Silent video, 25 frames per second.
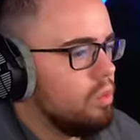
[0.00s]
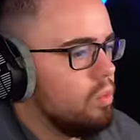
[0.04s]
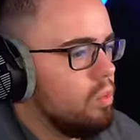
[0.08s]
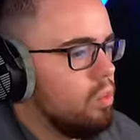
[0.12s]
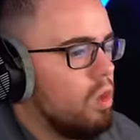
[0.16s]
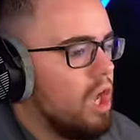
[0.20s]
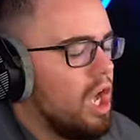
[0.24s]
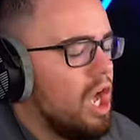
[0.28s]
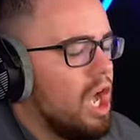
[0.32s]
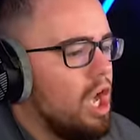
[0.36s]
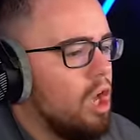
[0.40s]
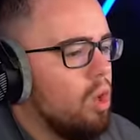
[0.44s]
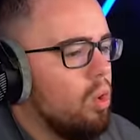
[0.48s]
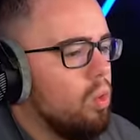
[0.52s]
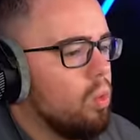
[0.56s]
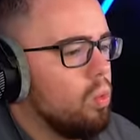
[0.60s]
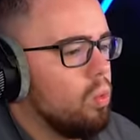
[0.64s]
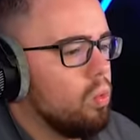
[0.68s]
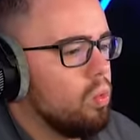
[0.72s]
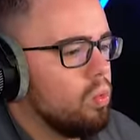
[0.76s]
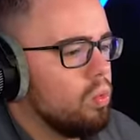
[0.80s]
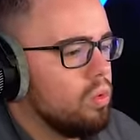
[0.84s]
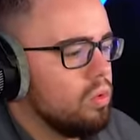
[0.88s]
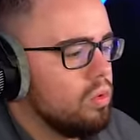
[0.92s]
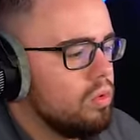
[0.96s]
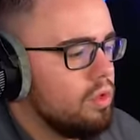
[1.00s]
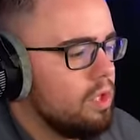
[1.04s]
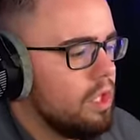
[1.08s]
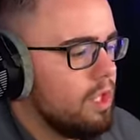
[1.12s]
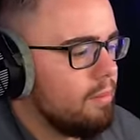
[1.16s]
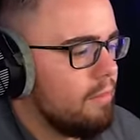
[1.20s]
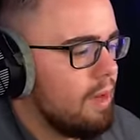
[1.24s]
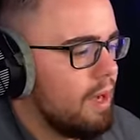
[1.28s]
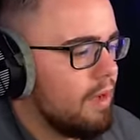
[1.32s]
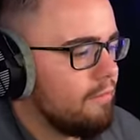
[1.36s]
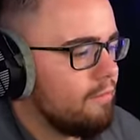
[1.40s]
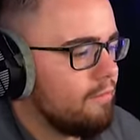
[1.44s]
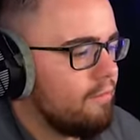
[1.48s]
Whoa!
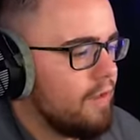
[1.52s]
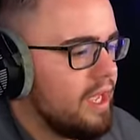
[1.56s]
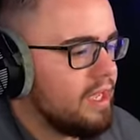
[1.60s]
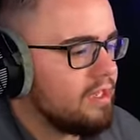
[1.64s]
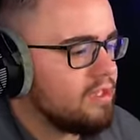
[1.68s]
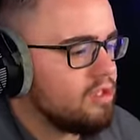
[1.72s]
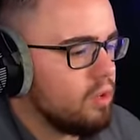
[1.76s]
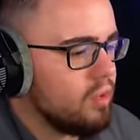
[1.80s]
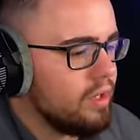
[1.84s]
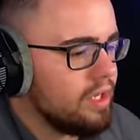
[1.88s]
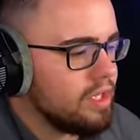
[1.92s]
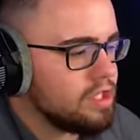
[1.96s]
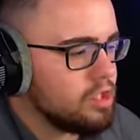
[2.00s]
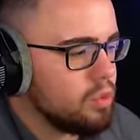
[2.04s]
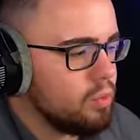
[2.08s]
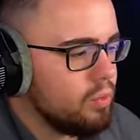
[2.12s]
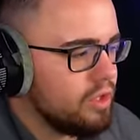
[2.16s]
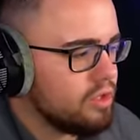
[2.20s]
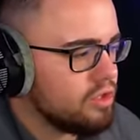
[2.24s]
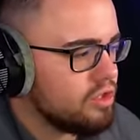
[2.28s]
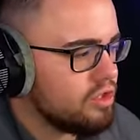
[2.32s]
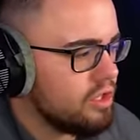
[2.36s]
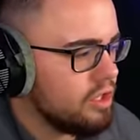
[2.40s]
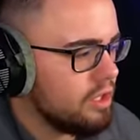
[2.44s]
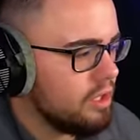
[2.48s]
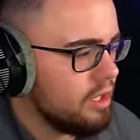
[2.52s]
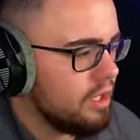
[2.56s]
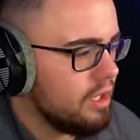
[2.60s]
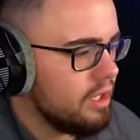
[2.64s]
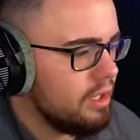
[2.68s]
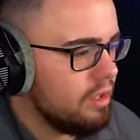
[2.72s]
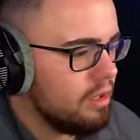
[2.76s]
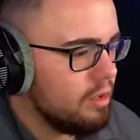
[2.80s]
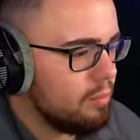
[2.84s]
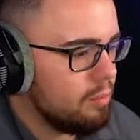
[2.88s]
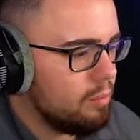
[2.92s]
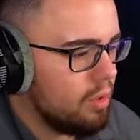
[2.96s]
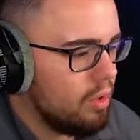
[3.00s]
In my face. Okay, so we're still
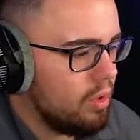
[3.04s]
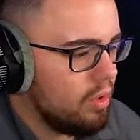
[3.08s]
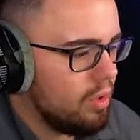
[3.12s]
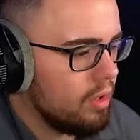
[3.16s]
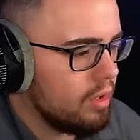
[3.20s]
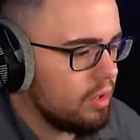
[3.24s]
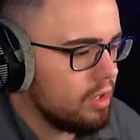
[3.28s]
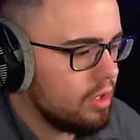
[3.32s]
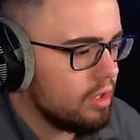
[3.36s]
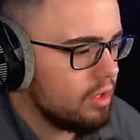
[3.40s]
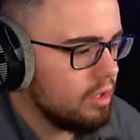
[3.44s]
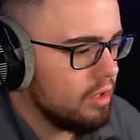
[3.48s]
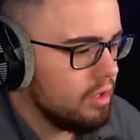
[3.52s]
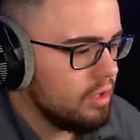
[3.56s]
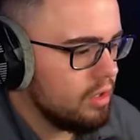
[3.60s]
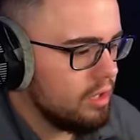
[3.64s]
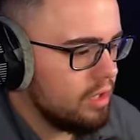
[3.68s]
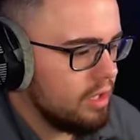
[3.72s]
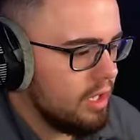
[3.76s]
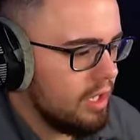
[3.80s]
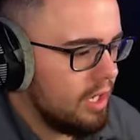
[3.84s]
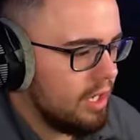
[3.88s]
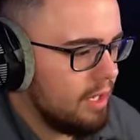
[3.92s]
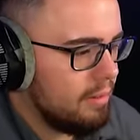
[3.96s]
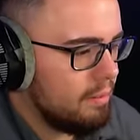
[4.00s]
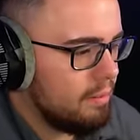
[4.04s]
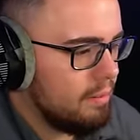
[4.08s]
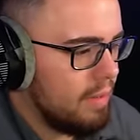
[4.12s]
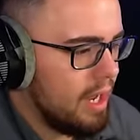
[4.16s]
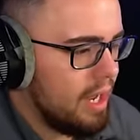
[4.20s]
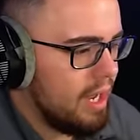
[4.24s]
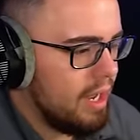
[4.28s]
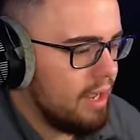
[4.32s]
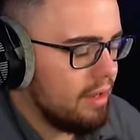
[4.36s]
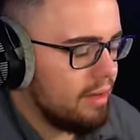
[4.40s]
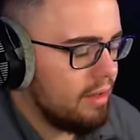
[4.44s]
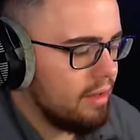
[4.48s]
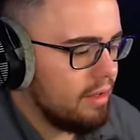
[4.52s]
in the park. Let's and
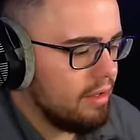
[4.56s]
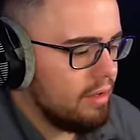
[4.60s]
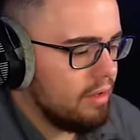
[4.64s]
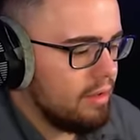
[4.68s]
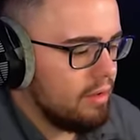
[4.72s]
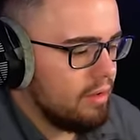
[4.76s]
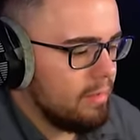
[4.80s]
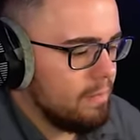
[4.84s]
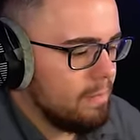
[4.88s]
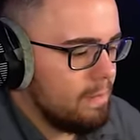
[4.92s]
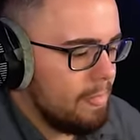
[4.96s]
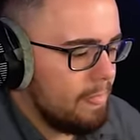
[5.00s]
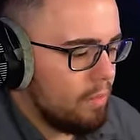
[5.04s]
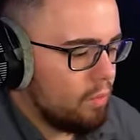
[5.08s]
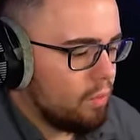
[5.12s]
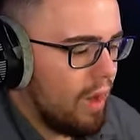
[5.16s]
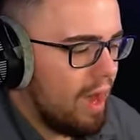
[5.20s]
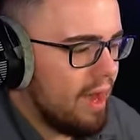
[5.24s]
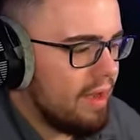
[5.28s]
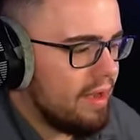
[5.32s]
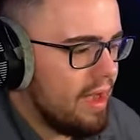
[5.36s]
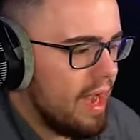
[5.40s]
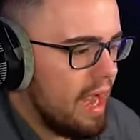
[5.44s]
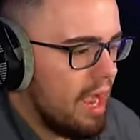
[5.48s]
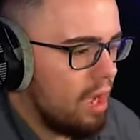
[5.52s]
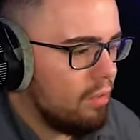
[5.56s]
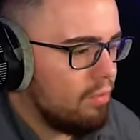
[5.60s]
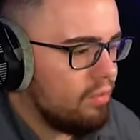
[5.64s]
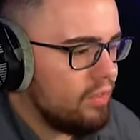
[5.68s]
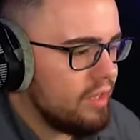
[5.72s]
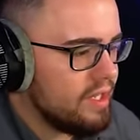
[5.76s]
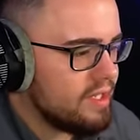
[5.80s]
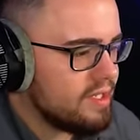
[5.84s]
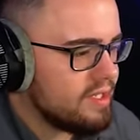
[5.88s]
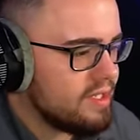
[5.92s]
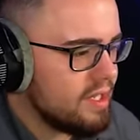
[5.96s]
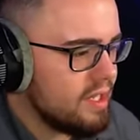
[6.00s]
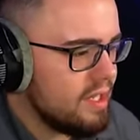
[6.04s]
man, right now,
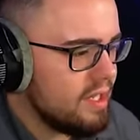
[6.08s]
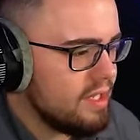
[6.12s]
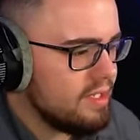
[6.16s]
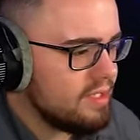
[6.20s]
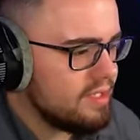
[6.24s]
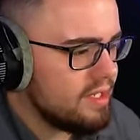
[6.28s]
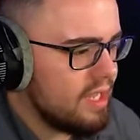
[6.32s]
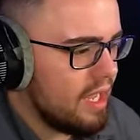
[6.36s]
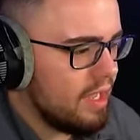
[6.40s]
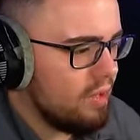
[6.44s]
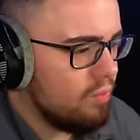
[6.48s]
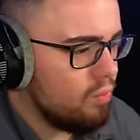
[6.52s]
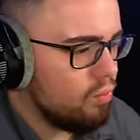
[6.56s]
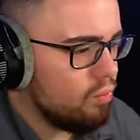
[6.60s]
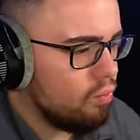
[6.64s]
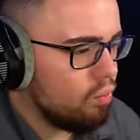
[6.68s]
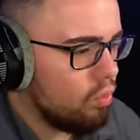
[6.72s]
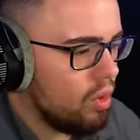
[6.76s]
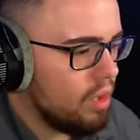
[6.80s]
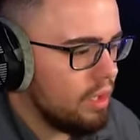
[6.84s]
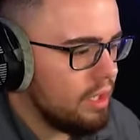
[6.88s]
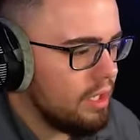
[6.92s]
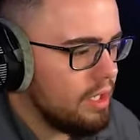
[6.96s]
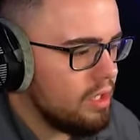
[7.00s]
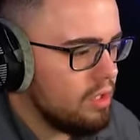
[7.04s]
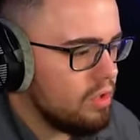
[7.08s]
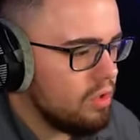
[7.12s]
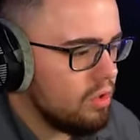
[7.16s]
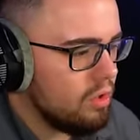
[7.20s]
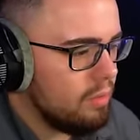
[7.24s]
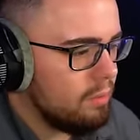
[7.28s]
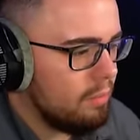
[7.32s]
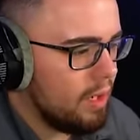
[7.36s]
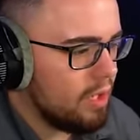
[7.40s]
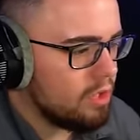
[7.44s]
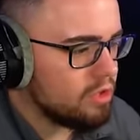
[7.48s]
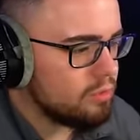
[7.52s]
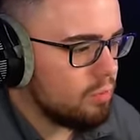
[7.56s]
this is a really good
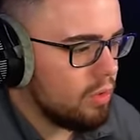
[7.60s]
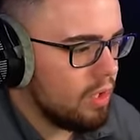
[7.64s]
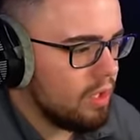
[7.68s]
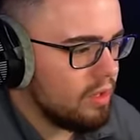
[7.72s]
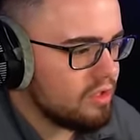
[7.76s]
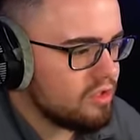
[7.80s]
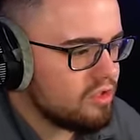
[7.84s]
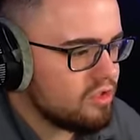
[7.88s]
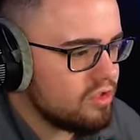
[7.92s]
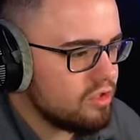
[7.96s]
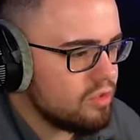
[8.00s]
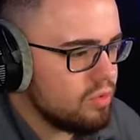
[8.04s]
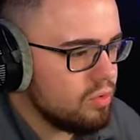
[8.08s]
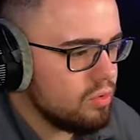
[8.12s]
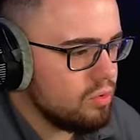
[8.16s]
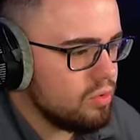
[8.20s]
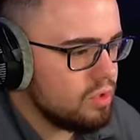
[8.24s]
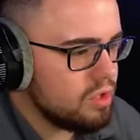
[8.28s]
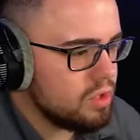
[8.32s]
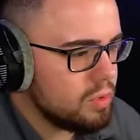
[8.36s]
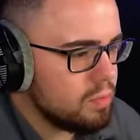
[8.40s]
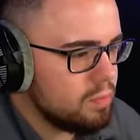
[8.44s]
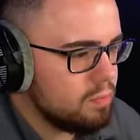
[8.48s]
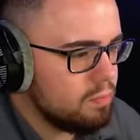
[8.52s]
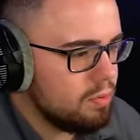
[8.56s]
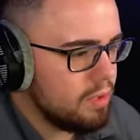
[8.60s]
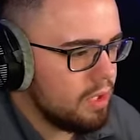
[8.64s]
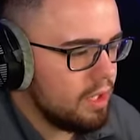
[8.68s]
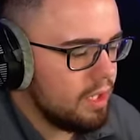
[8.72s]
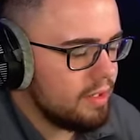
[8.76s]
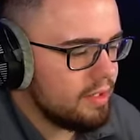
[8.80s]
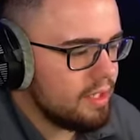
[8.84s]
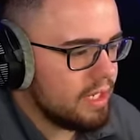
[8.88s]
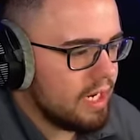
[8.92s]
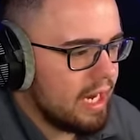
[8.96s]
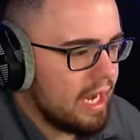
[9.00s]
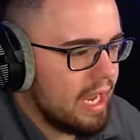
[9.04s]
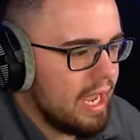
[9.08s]
Miles Morales suit,
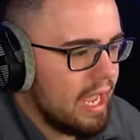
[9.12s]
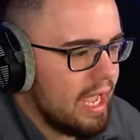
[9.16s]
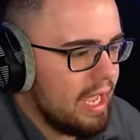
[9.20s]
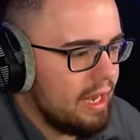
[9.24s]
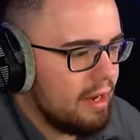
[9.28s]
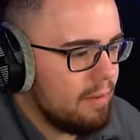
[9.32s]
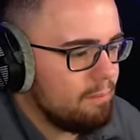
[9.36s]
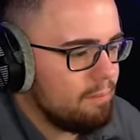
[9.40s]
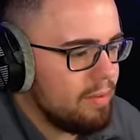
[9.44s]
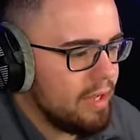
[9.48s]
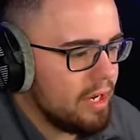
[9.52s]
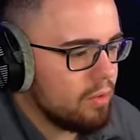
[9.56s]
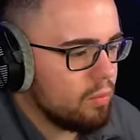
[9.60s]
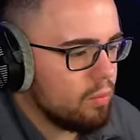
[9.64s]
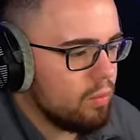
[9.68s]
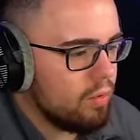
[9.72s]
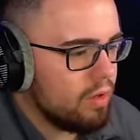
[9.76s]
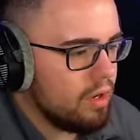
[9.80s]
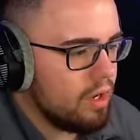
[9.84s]
but I had a better one